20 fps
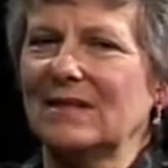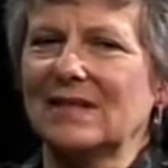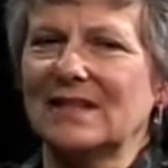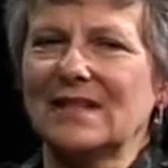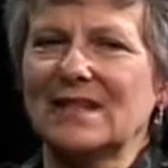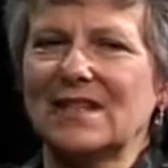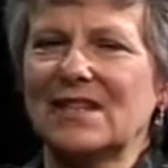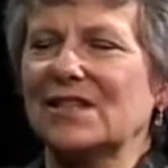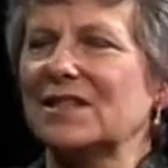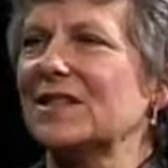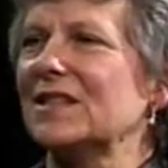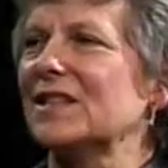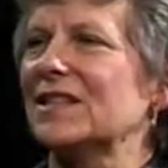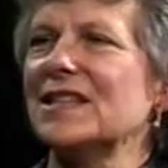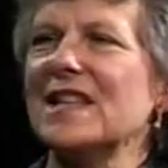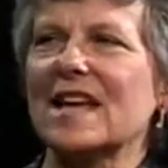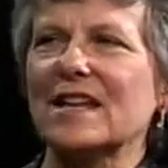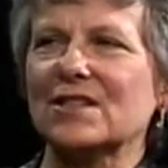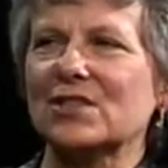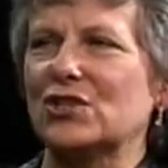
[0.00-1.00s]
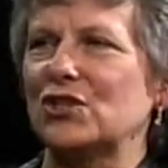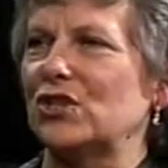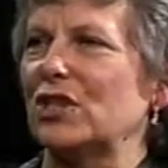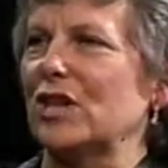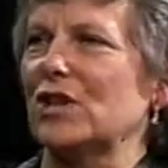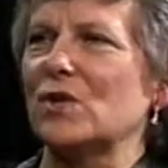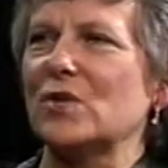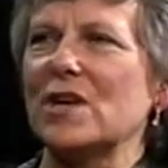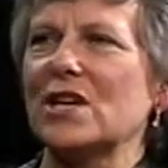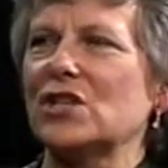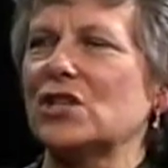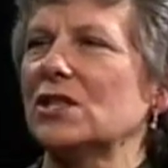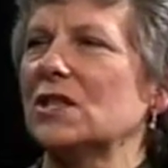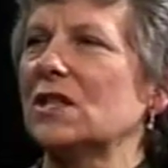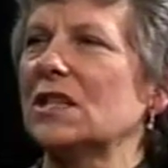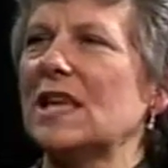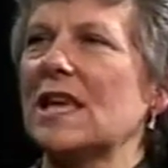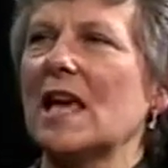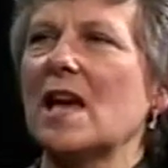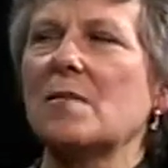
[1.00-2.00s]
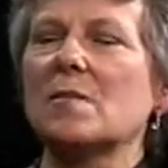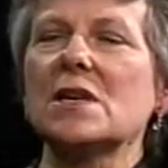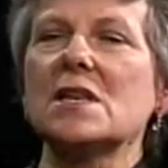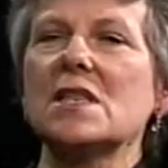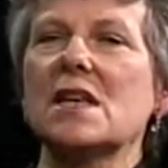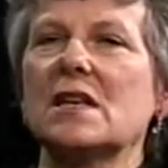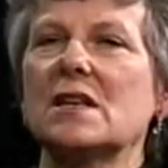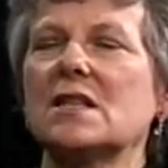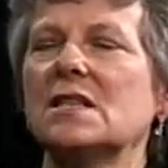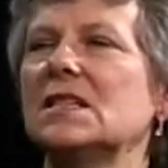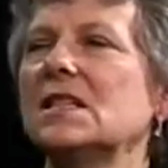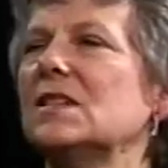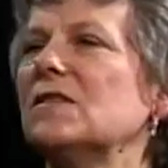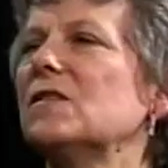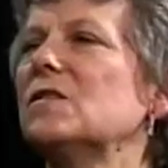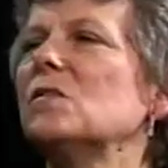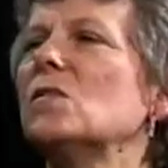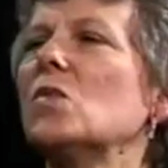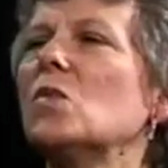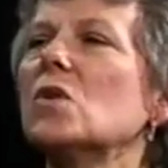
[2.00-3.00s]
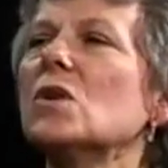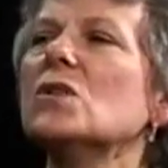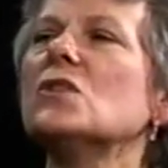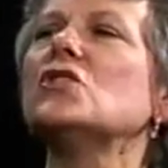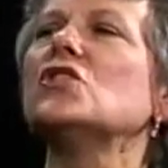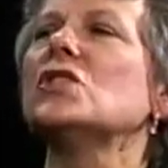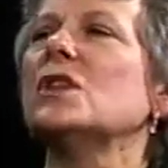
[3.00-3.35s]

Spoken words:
this next generation of gambling that is even more